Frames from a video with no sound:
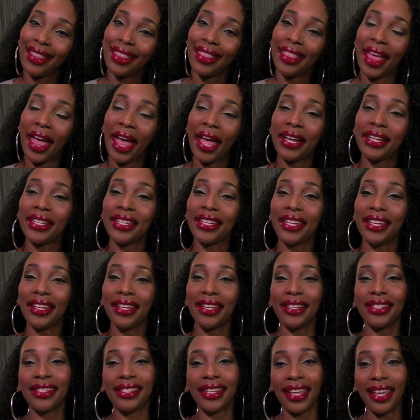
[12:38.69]
that
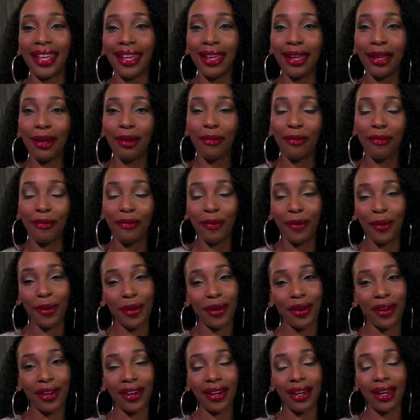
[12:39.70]
is it
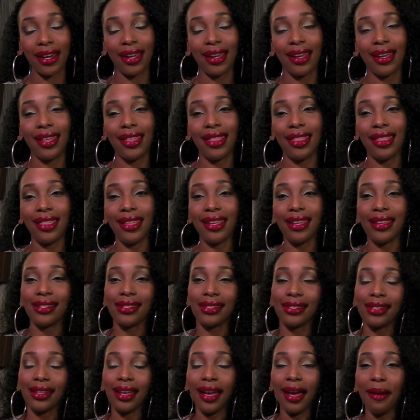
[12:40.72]
for
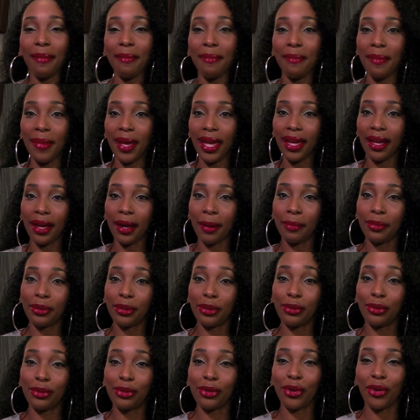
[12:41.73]
this makeup
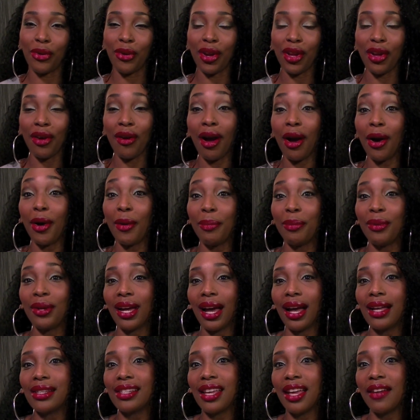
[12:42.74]
tutorial. I hope you
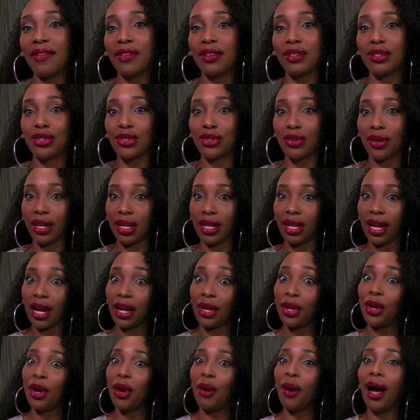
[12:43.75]
guys have enjoyed it.
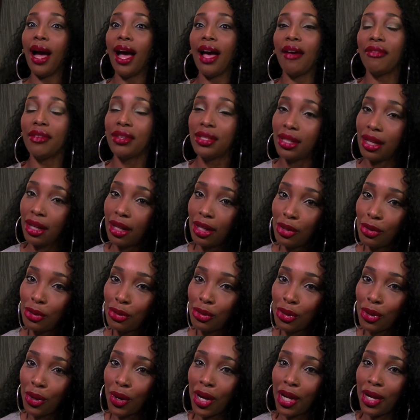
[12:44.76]
I know I haven't done a
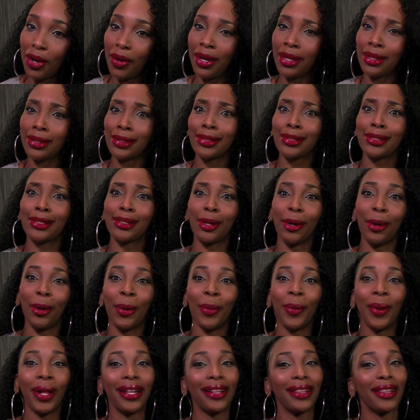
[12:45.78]
tutorial in
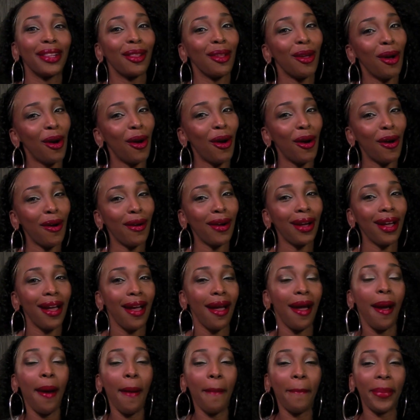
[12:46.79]
so long,
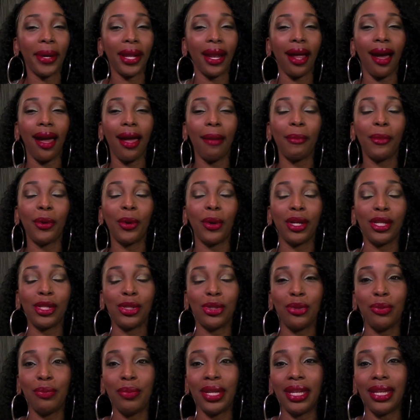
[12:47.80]
but I'm going
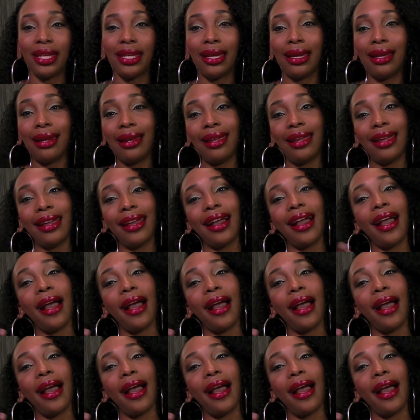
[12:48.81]
to be getting